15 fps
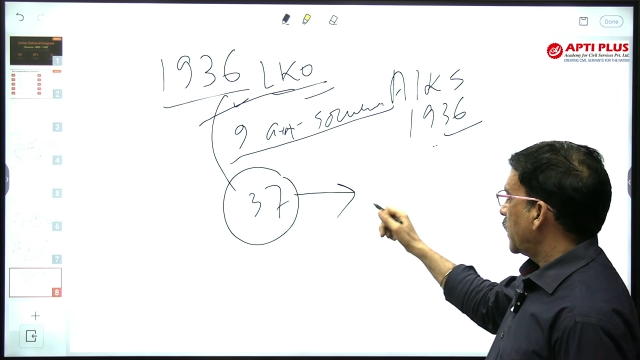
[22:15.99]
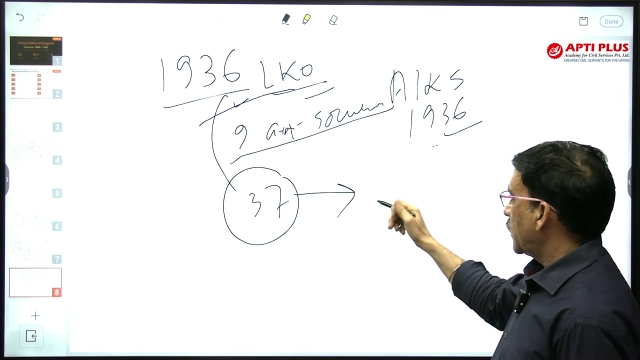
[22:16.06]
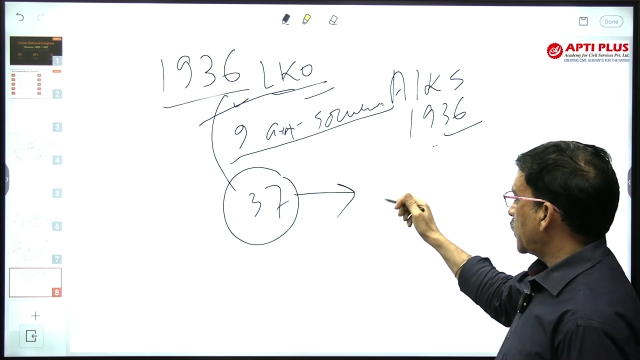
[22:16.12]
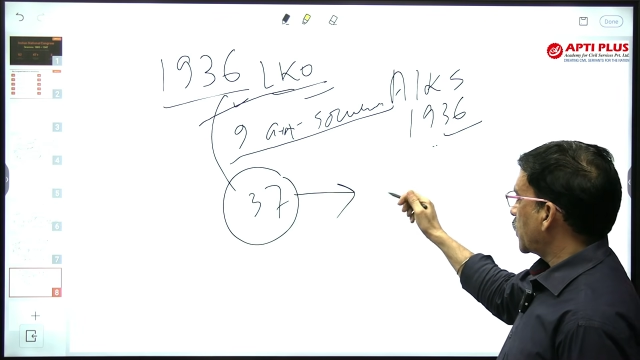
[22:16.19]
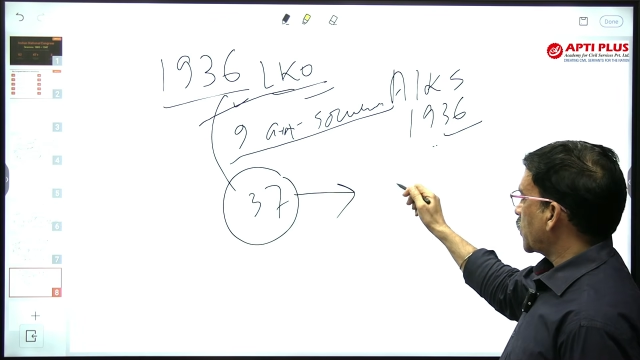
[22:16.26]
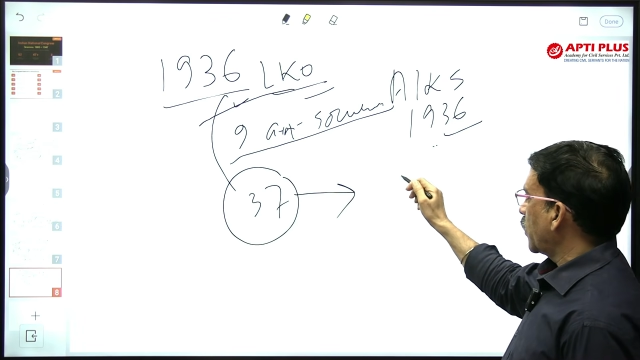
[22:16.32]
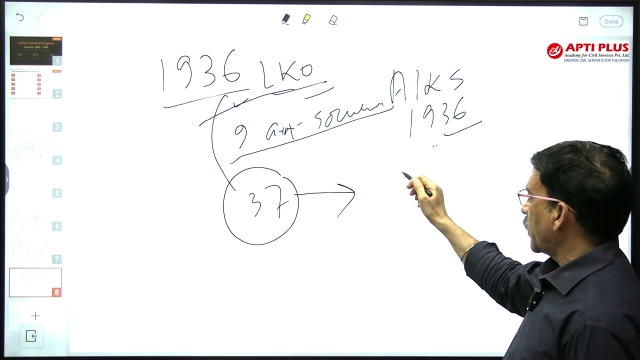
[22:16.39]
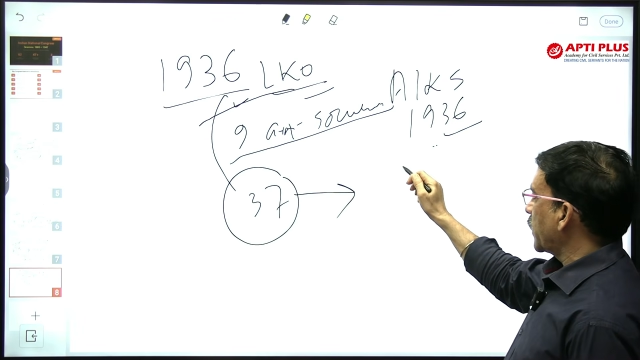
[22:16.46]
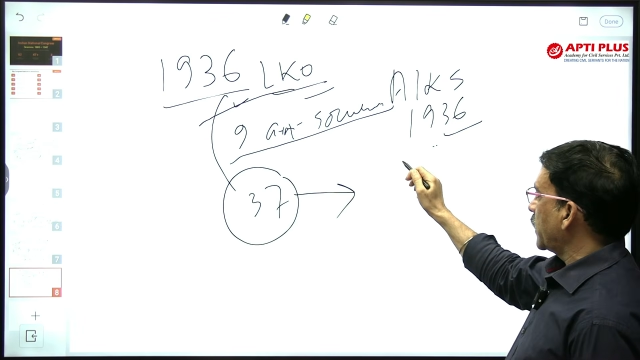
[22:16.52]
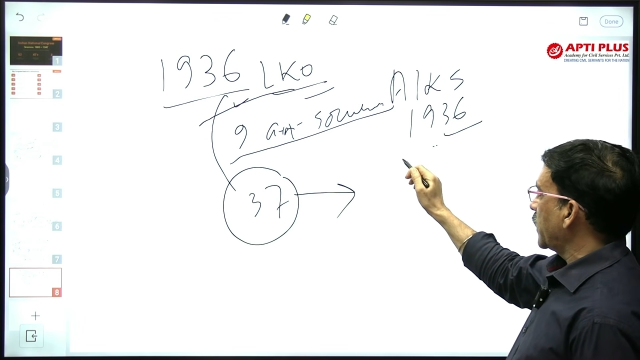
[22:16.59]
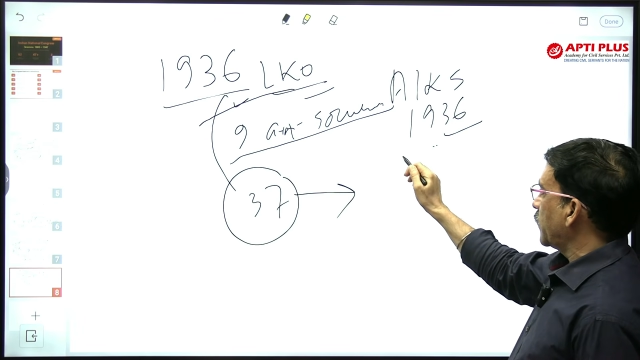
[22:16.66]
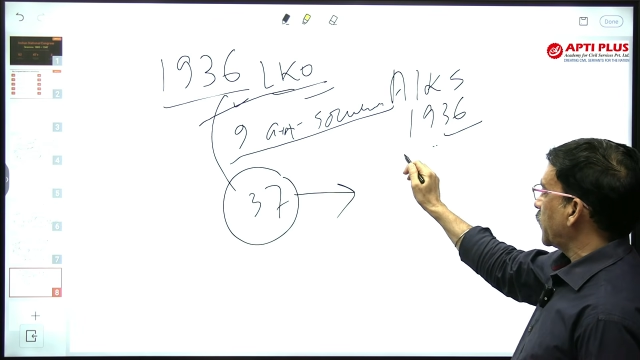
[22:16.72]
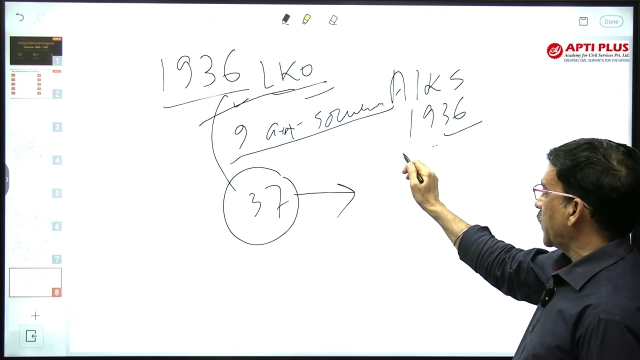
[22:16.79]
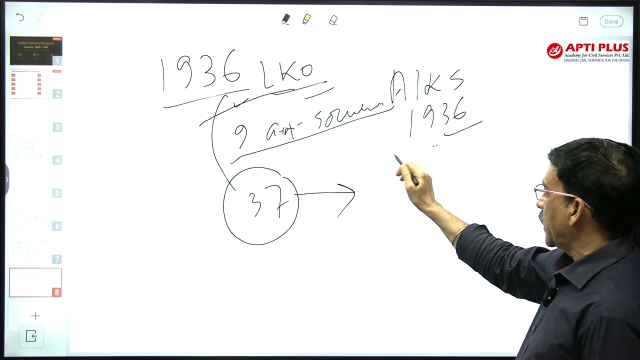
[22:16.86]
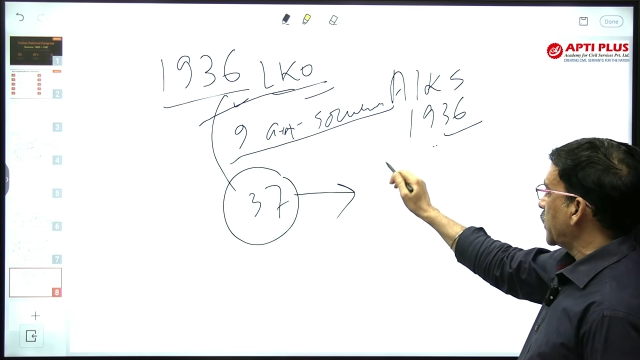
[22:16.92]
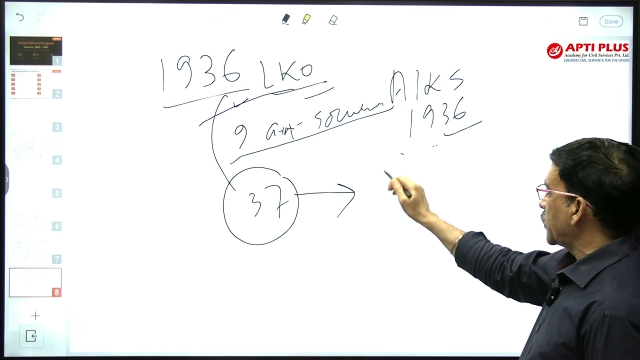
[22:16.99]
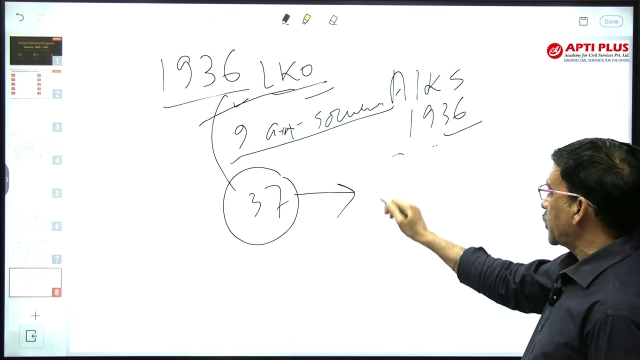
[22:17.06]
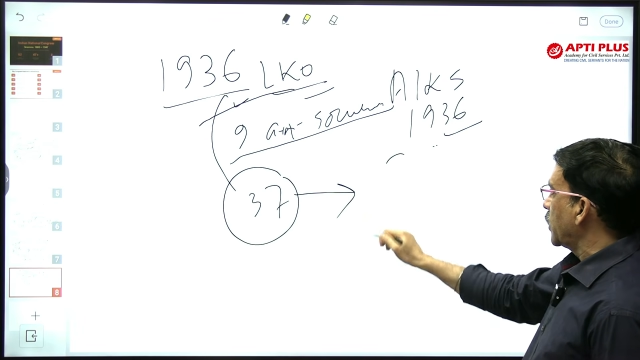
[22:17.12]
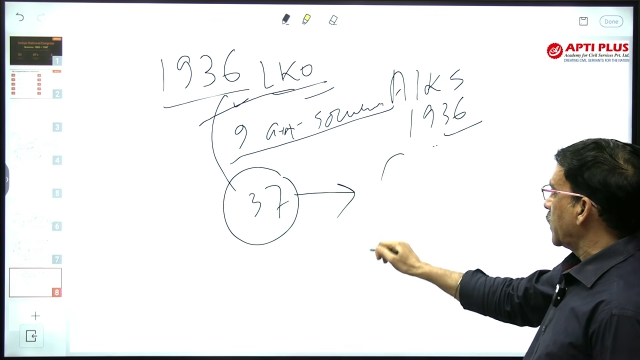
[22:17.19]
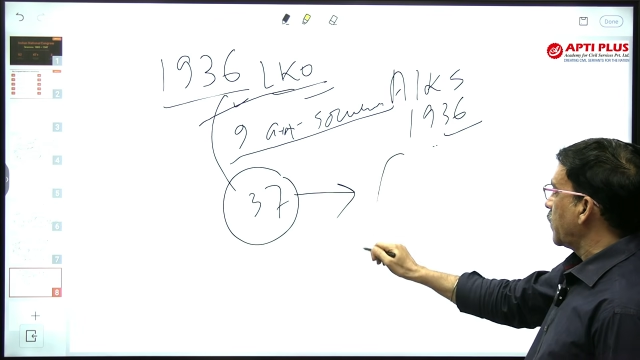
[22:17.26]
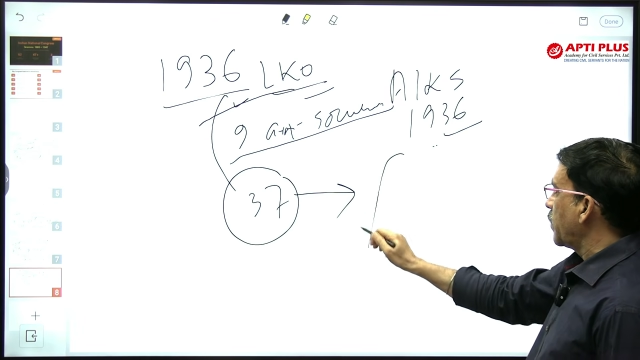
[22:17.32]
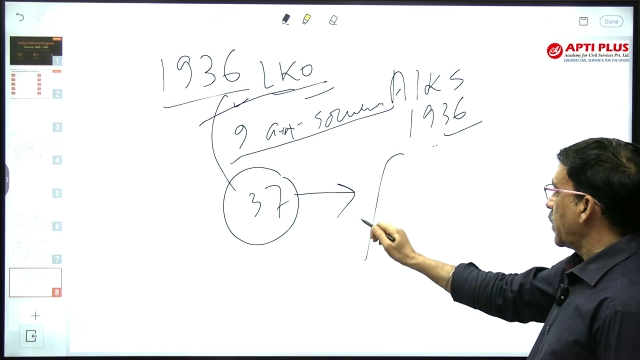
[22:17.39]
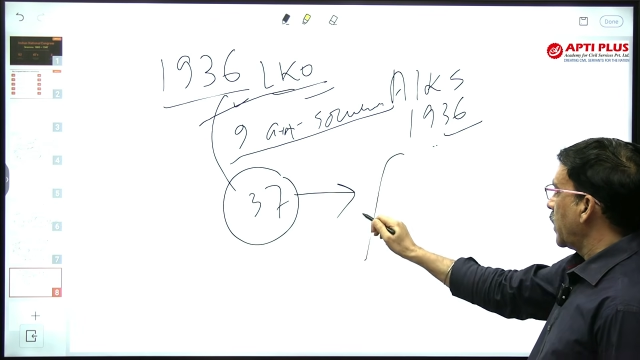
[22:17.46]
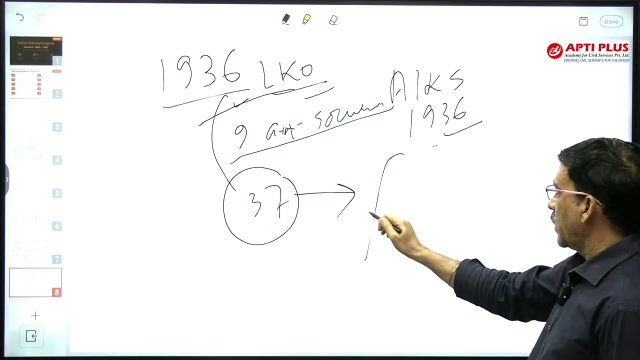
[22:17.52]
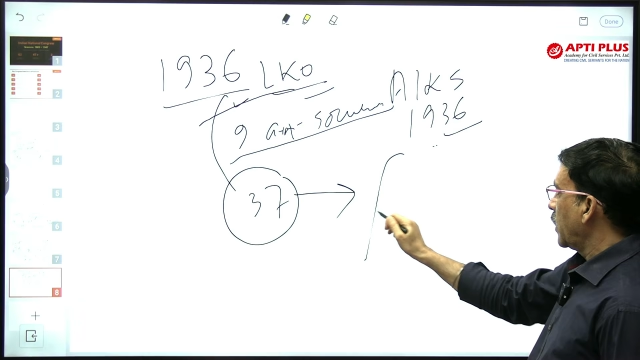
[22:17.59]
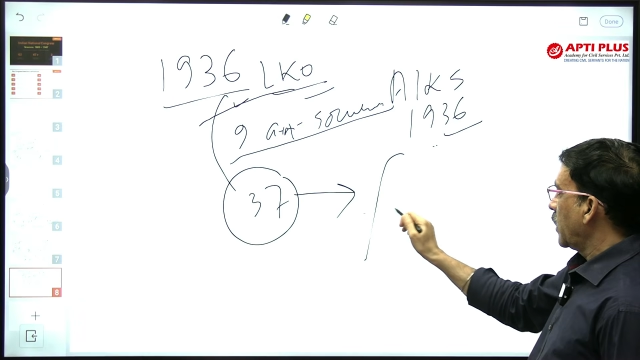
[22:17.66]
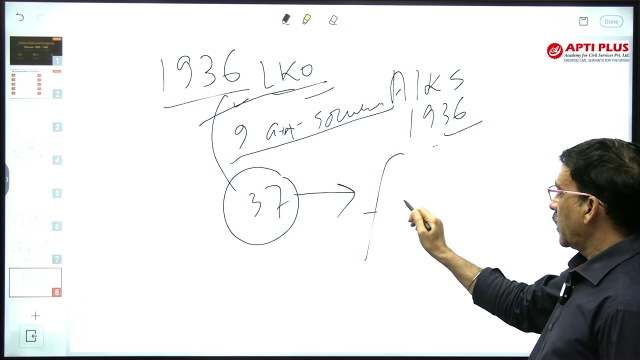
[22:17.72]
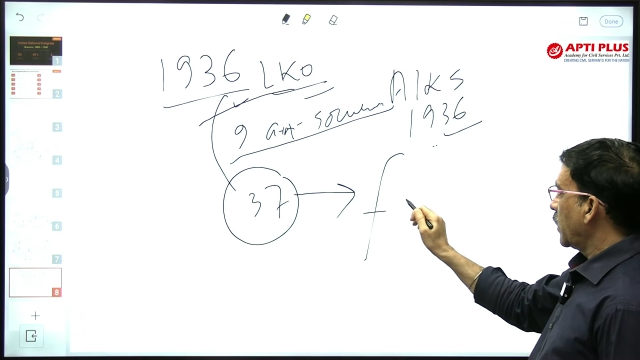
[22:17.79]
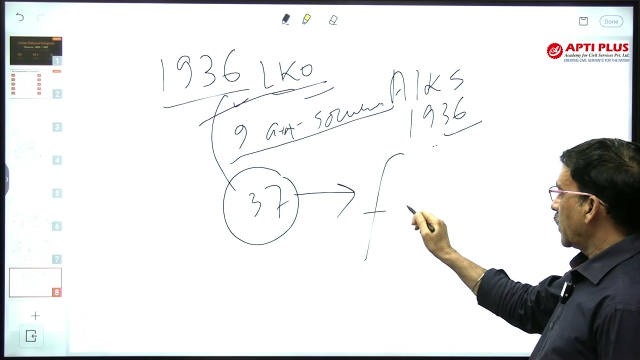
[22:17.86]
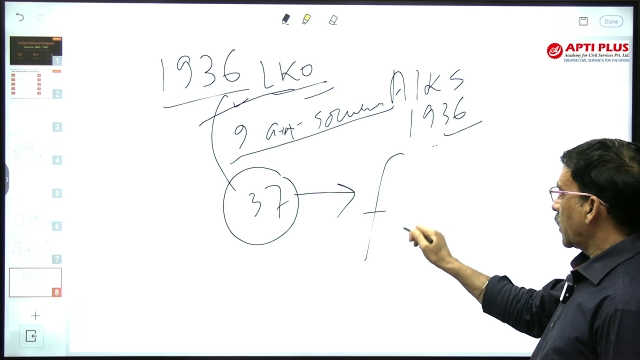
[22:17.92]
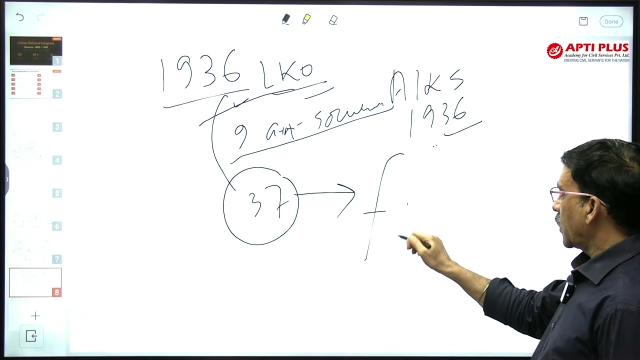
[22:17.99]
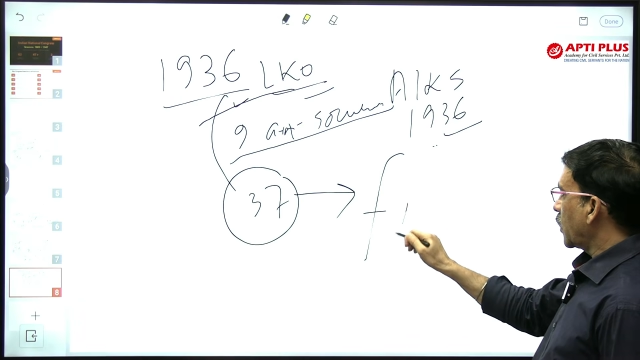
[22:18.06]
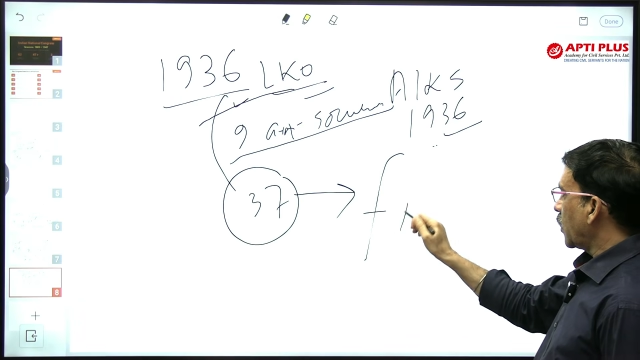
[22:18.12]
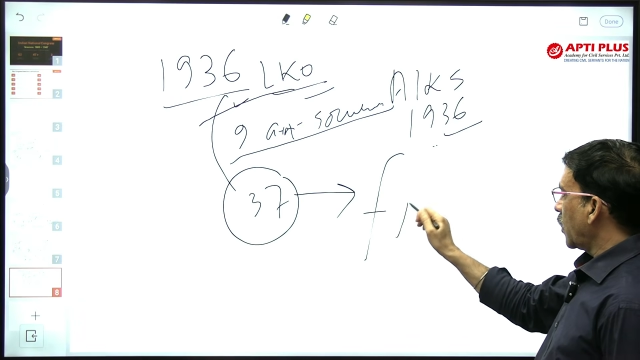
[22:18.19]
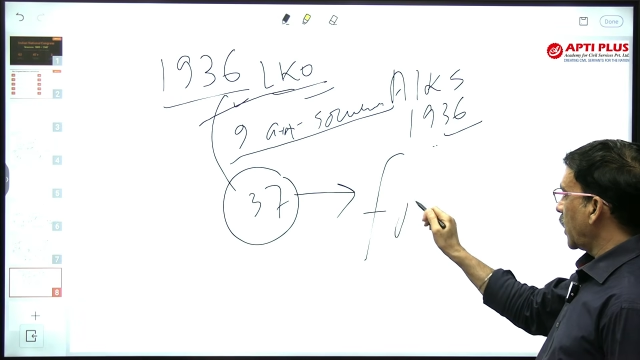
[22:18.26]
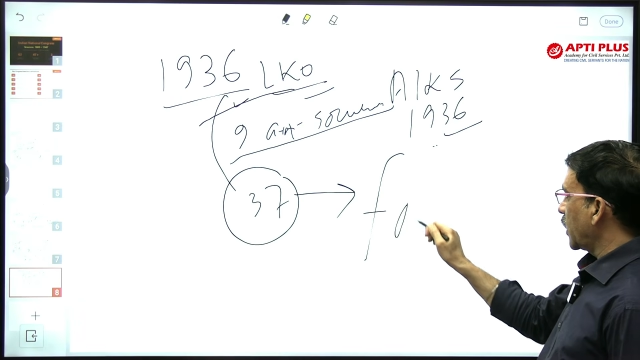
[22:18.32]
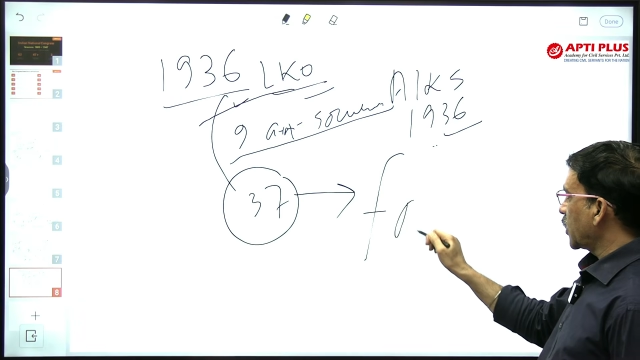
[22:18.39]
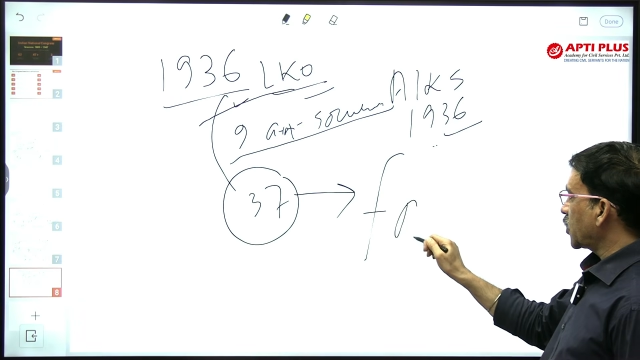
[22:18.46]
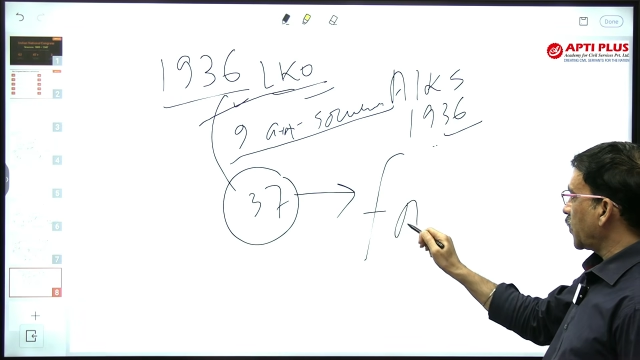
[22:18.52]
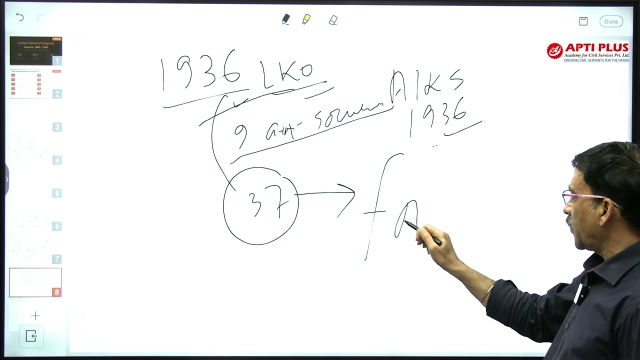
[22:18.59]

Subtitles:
is going in a village called as